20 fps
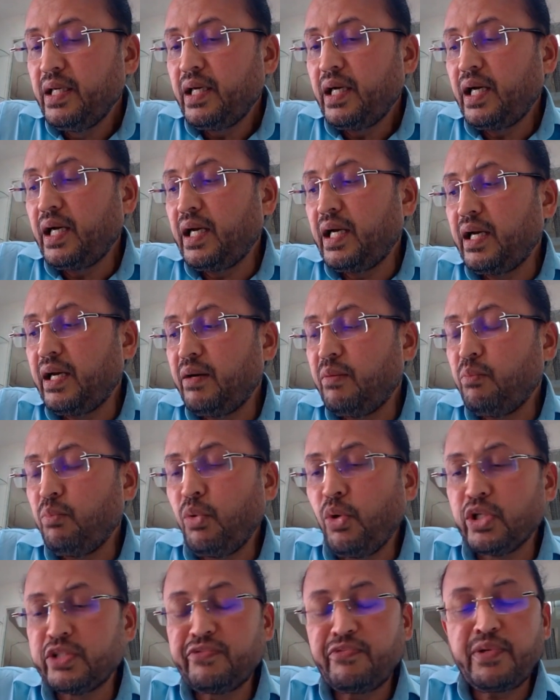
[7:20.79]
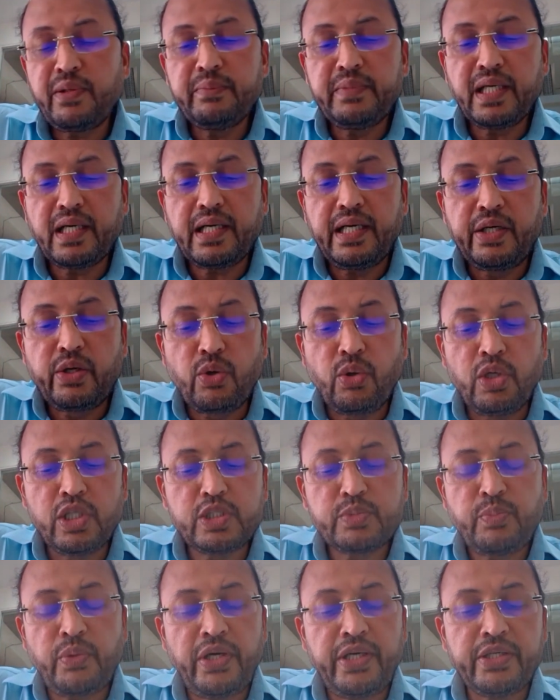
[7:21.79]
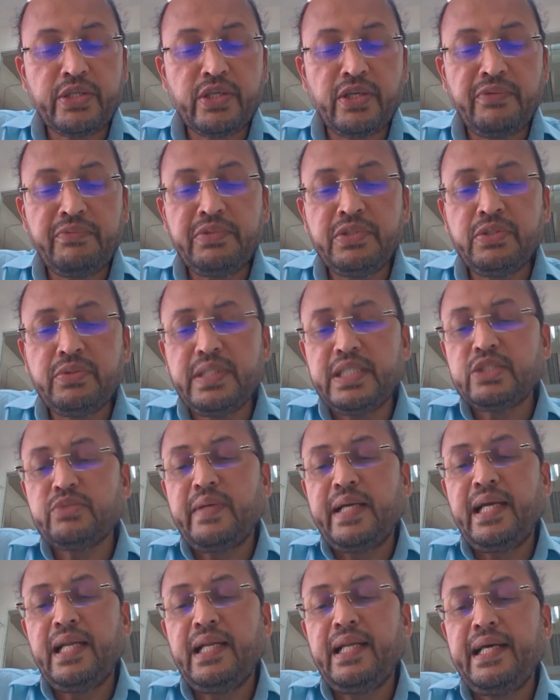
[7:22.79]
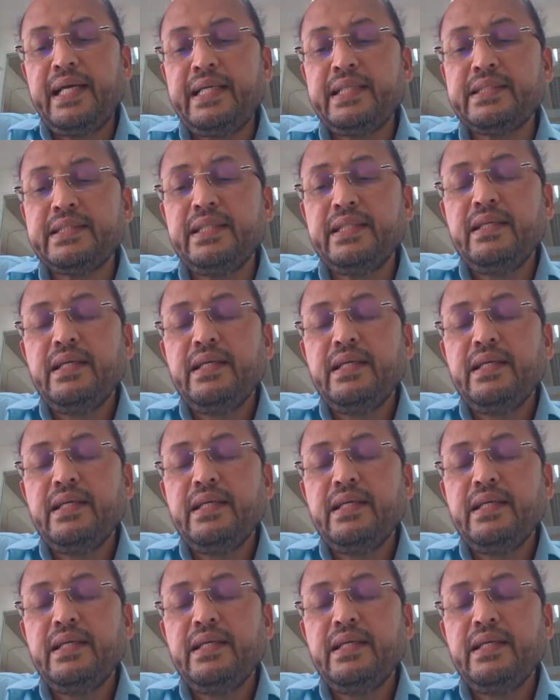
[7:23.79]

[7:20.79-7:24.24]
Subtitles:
both from the controls point of view as well as